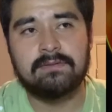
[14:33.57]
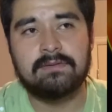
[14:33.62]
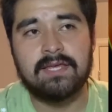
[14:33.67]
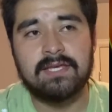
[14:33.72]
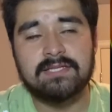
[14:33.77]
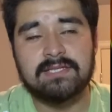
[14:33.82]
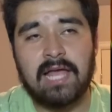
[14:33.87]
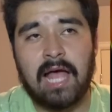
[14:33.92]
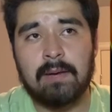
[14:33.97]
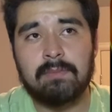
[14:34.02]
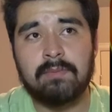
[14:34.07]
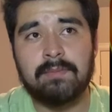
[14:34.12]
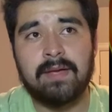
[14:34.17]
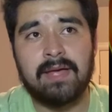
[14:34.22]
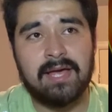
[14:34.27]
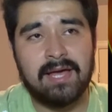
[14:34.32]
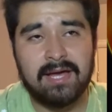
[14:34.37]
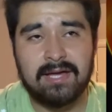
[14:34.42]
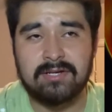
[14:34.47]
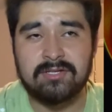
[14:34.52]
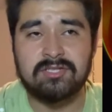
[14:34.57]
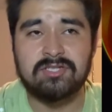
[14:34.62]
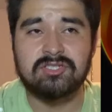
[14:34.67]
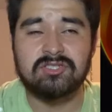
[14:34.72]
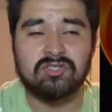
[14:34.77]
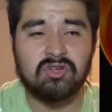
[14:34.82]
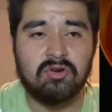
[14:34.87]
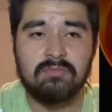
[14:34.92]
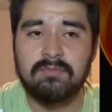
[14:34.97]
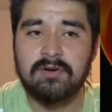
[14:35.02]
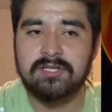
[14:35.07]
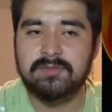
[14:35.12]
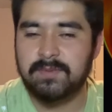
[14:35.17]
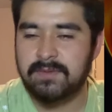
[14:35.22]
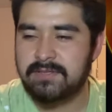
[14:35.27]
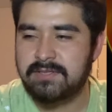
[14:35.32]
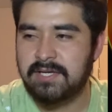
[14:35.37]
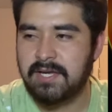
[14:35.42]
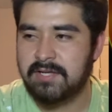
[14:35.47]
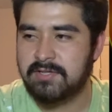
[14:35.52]
This album had so much
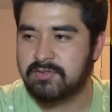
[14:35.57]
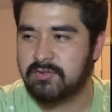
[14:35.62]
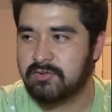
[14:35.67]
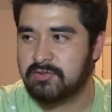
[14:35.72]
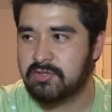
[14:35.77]
potential